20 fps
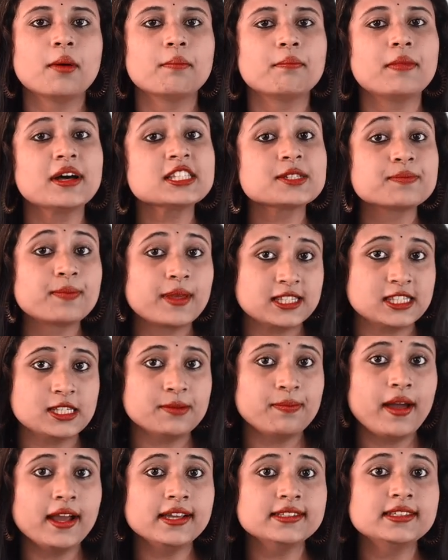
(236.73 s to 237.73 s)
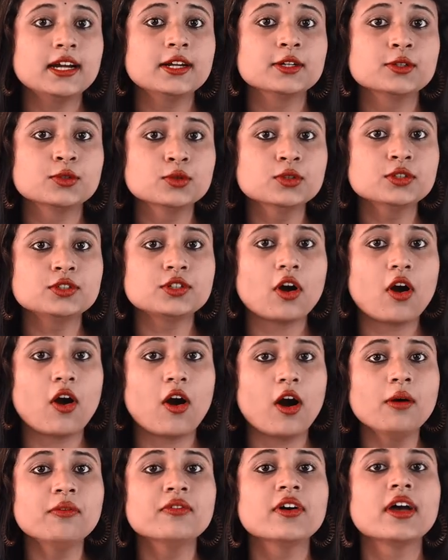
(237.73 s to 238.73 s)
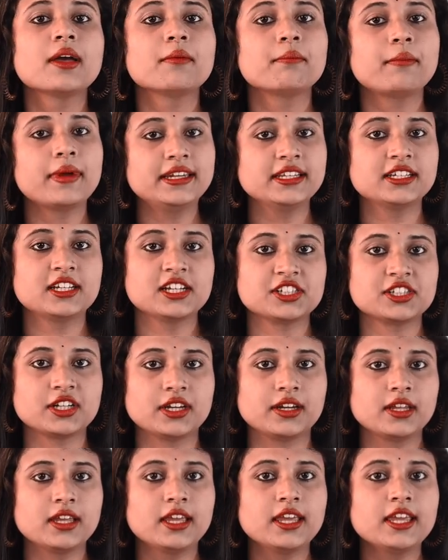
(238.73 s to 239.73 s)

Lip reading: must specify the route of medication.